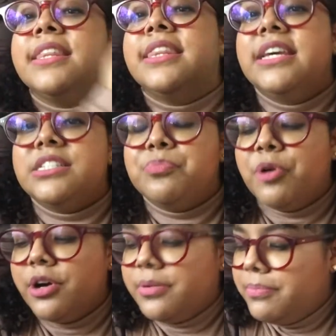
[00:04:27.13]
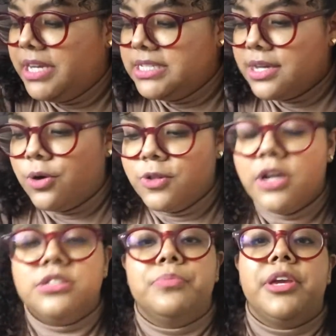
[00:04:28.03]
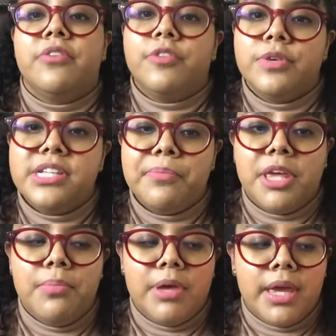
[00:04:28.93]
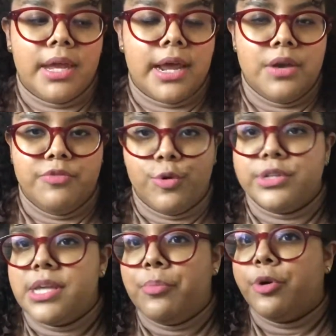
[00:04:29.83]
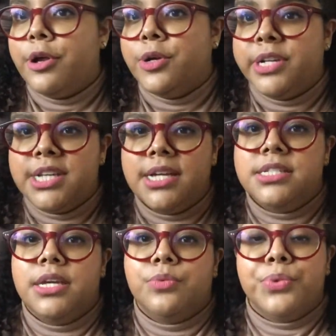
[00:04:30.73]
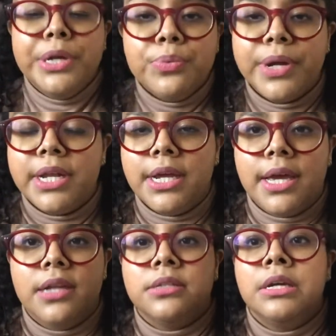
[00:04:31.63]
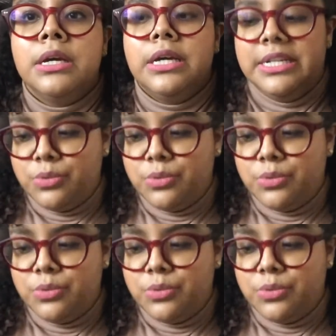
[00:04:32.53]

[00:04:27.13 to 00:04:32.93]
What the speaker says: This book means a whole lot to me. Of course, I'm keeping it, and of course, I'm prioritizing rereading it in